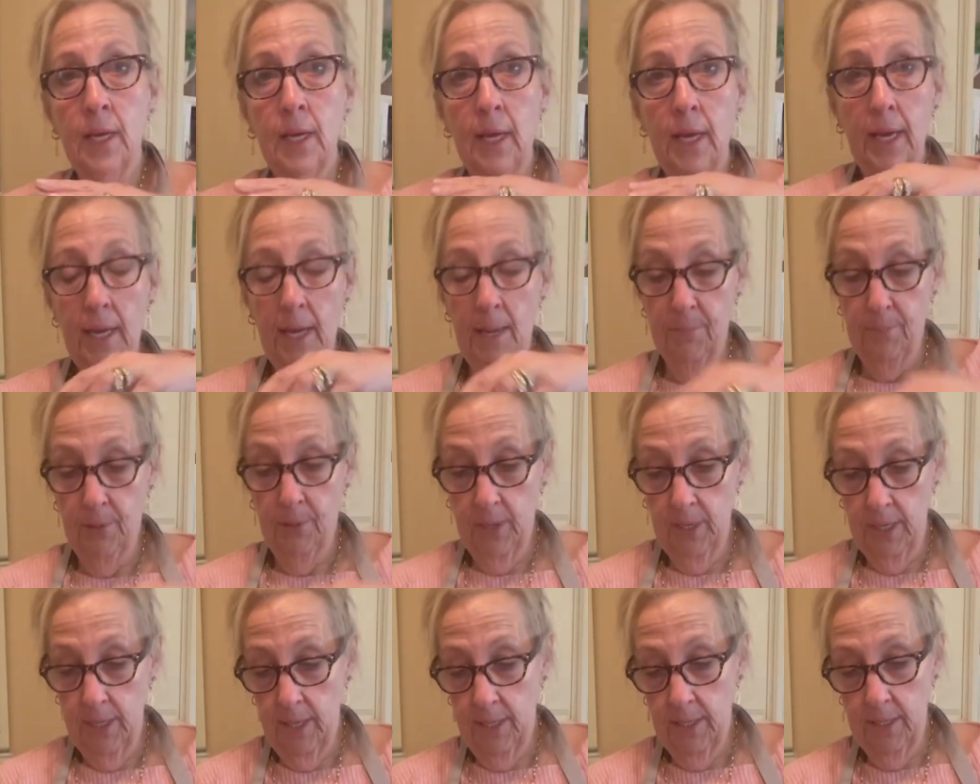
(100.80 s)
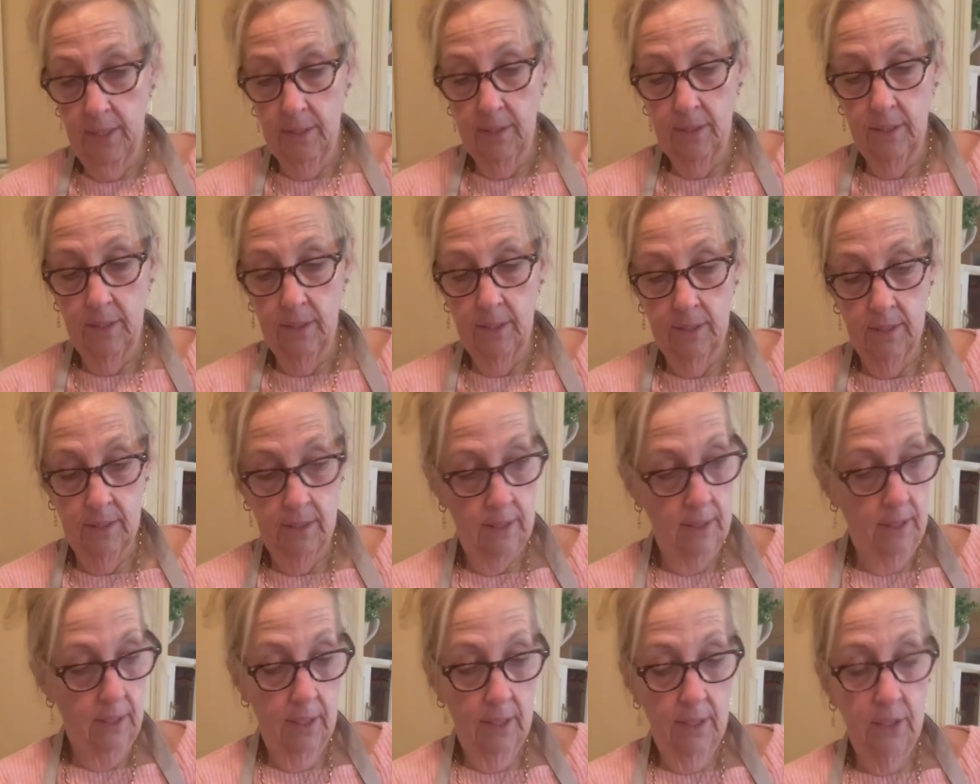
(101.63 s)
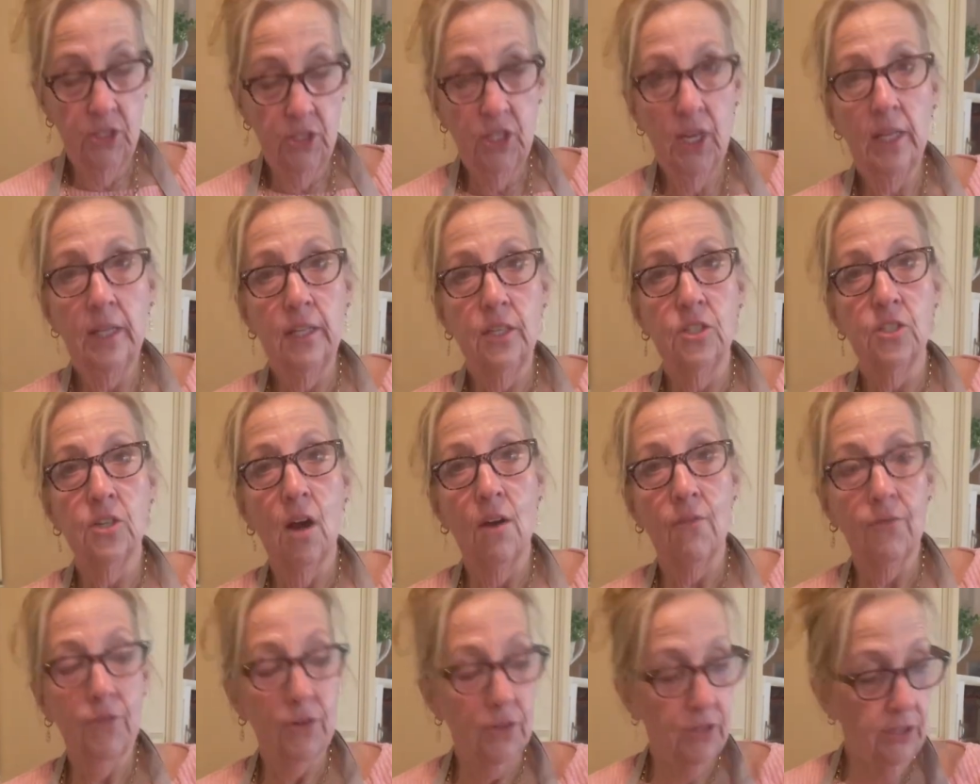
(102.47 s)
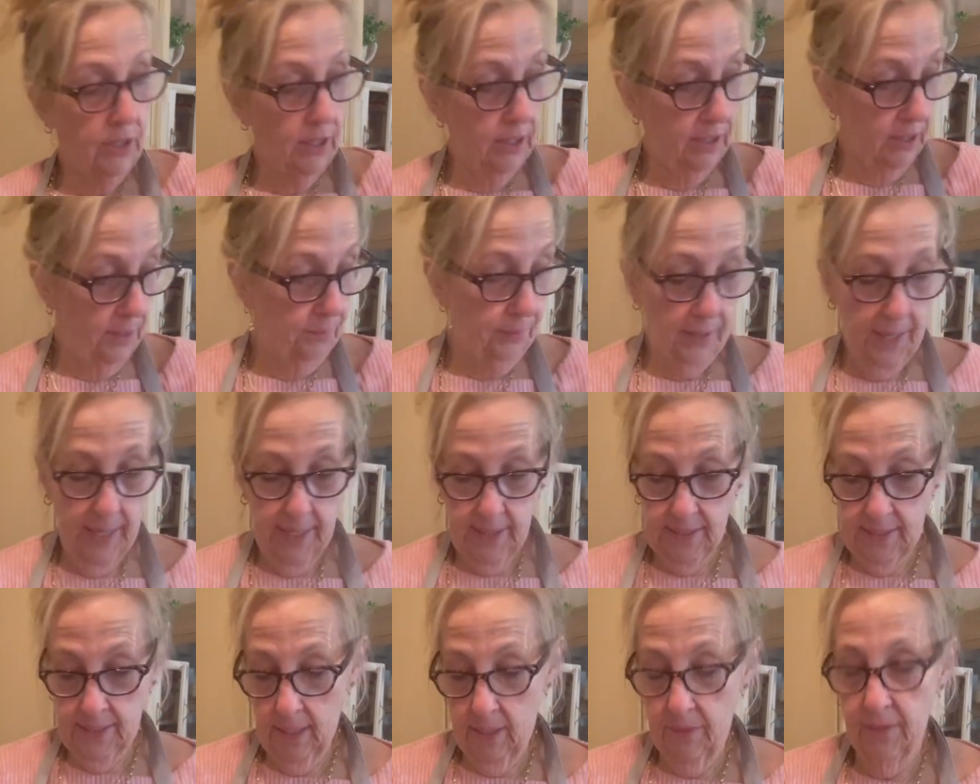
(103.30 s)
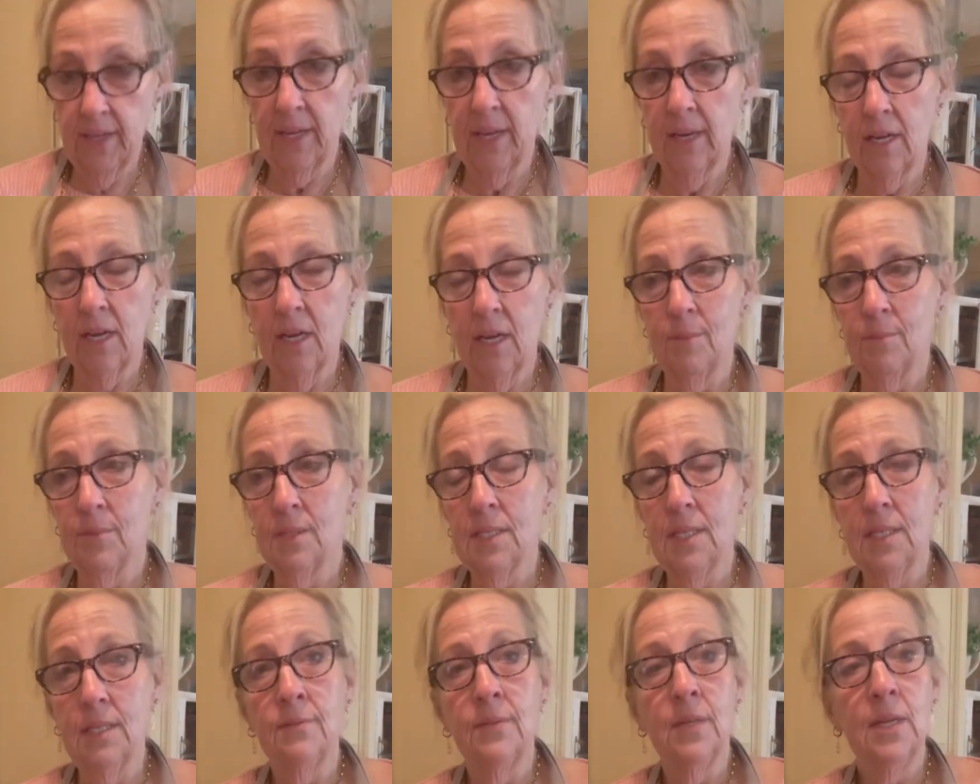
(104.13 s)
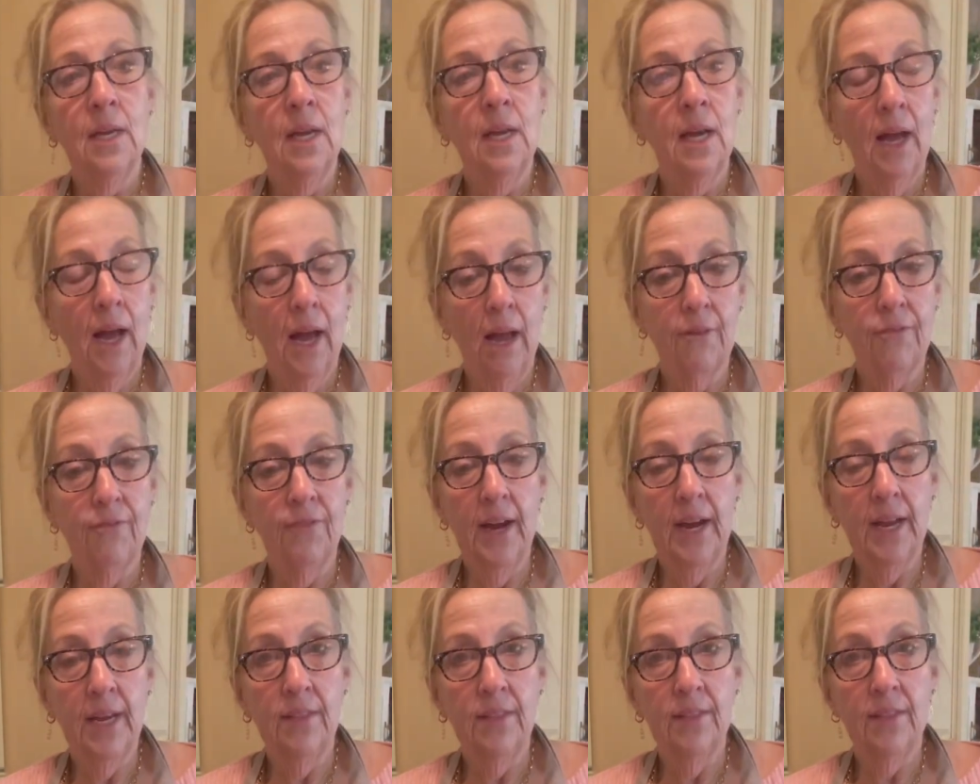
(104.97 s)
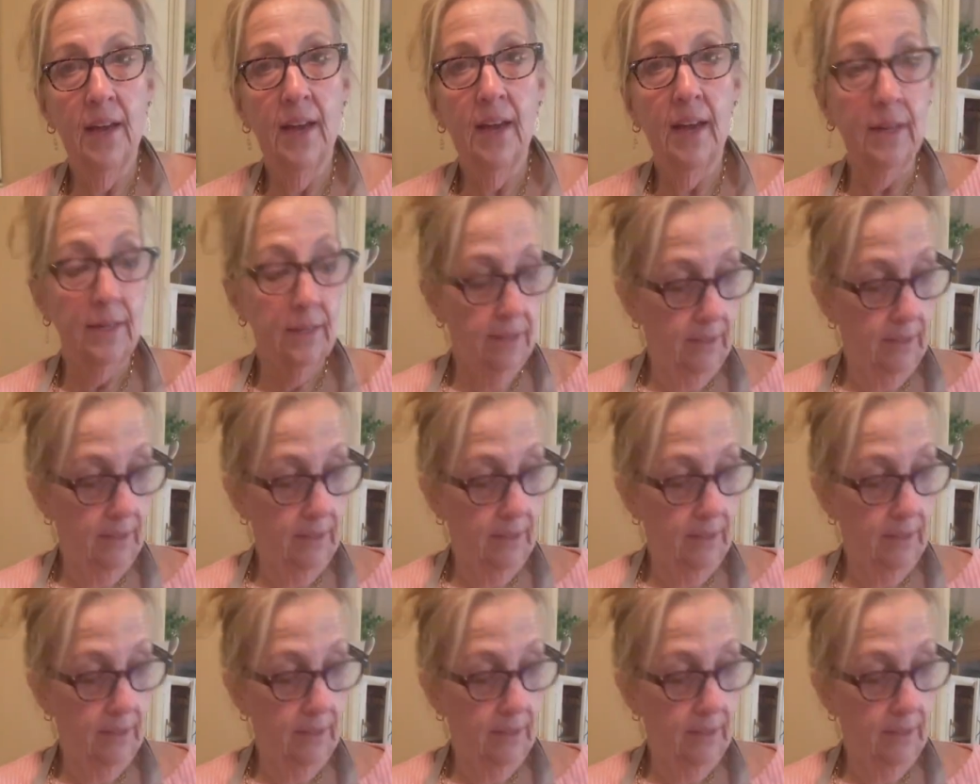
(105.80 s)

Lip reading: and I put it in a jelly jar versus the plastic thing it comes in. I find that